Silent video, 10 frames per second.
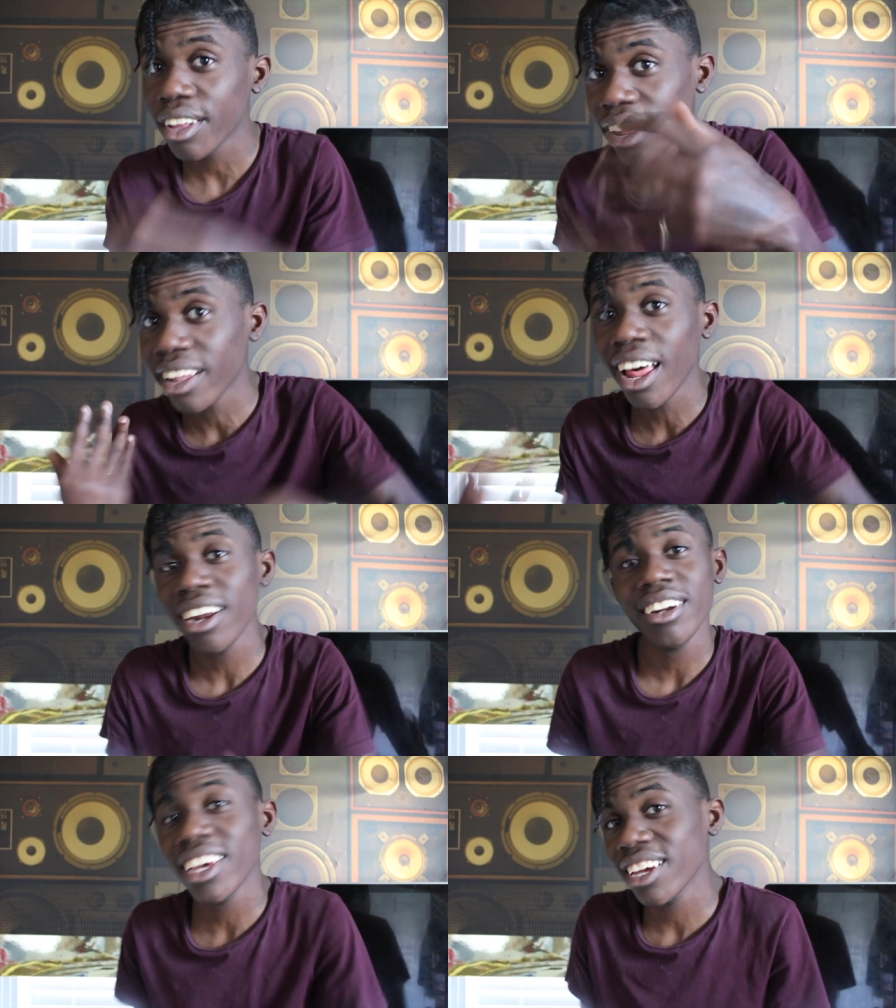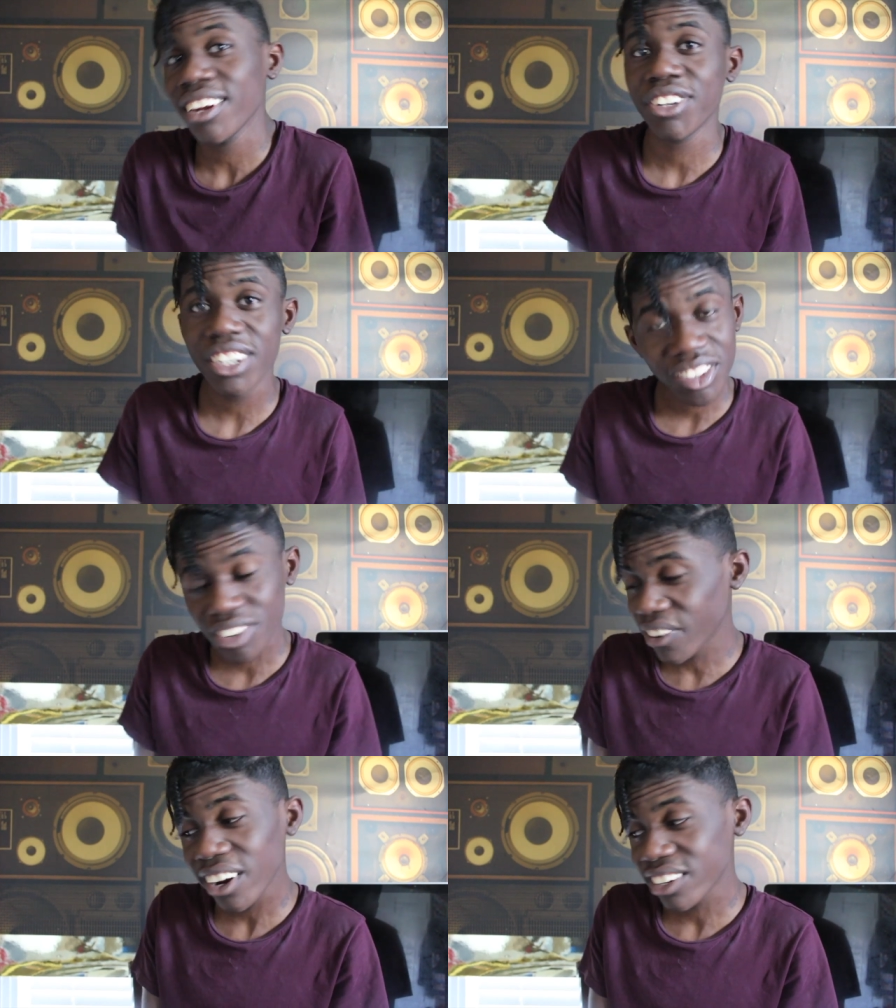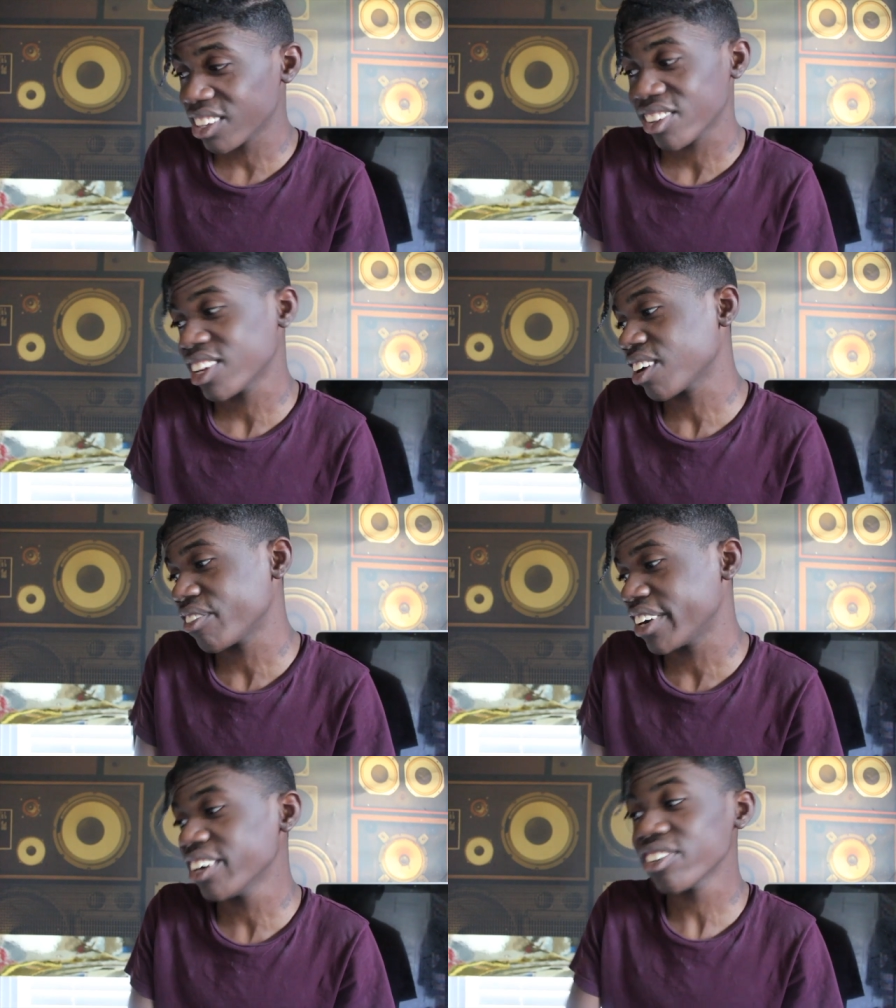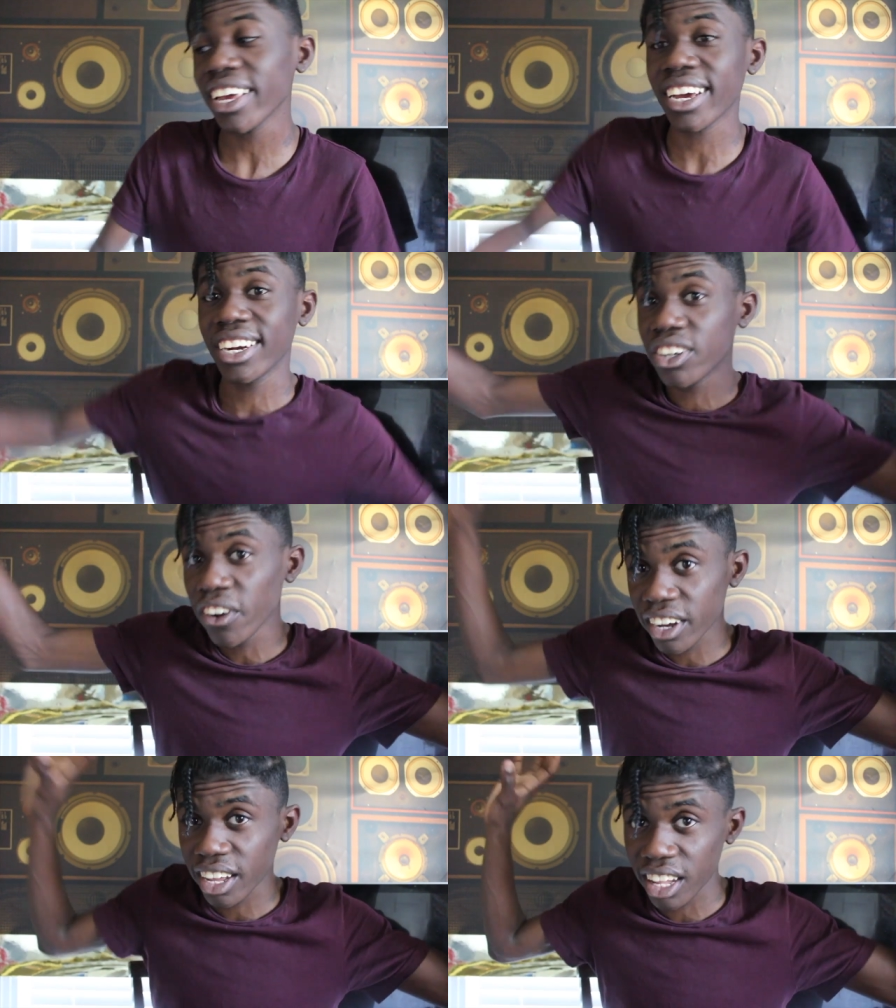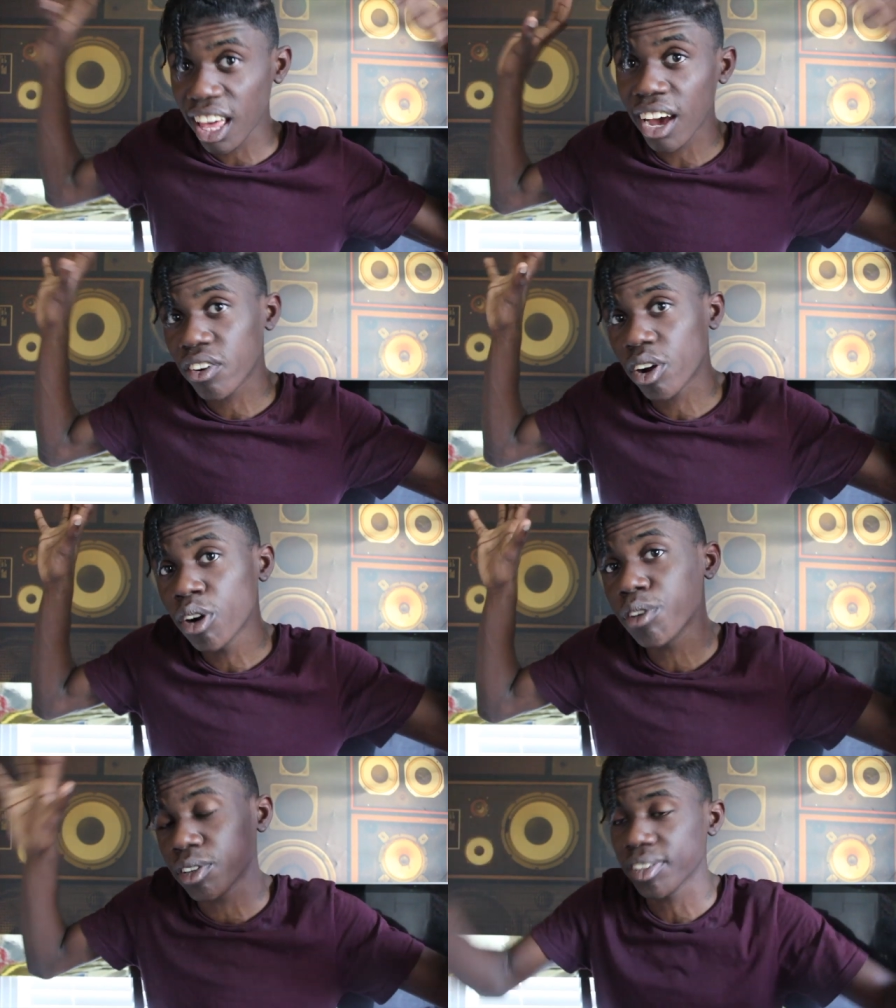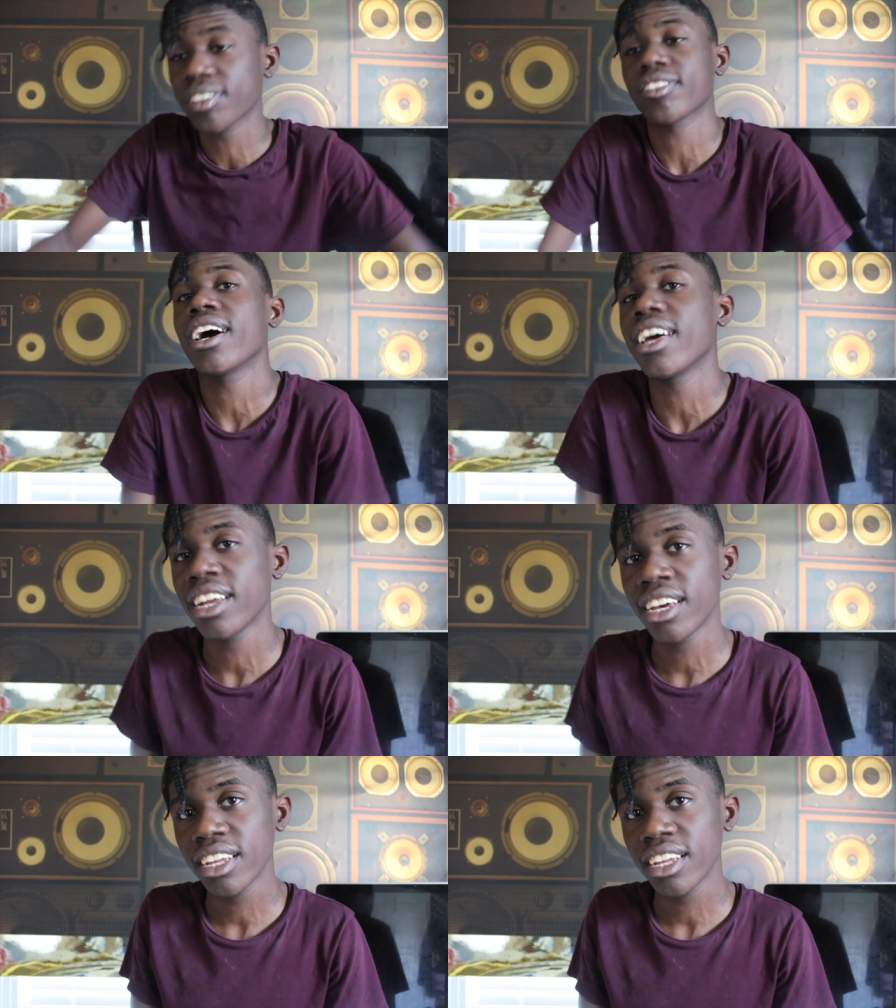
A lot of negative shit surrounded this nigga, bro. It was like a dark cloud over 6ix9ine.